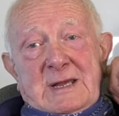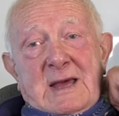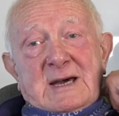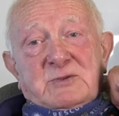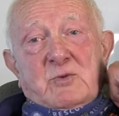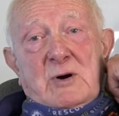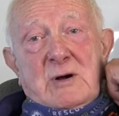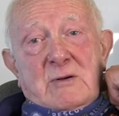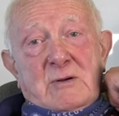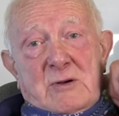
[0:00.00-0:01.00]
that's
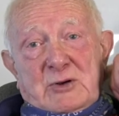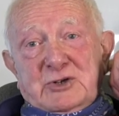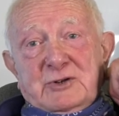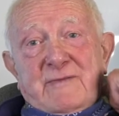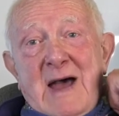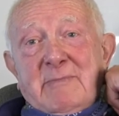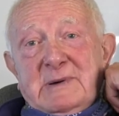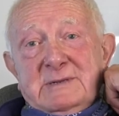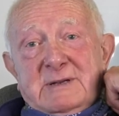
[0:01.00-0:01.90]
what should have happened.